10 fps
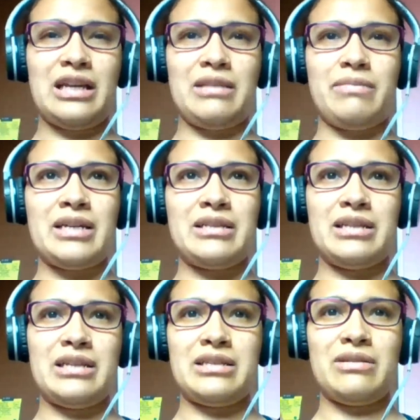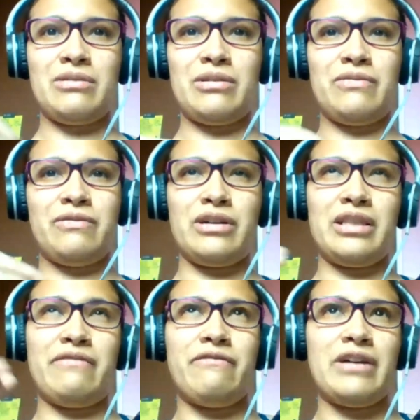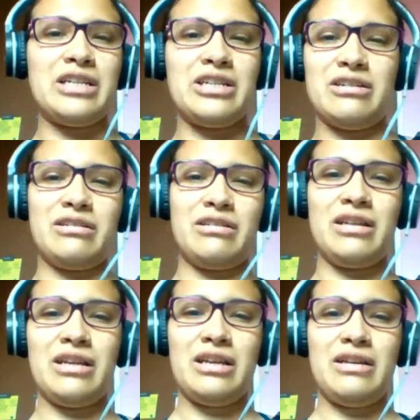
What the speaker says: advices or for the fashion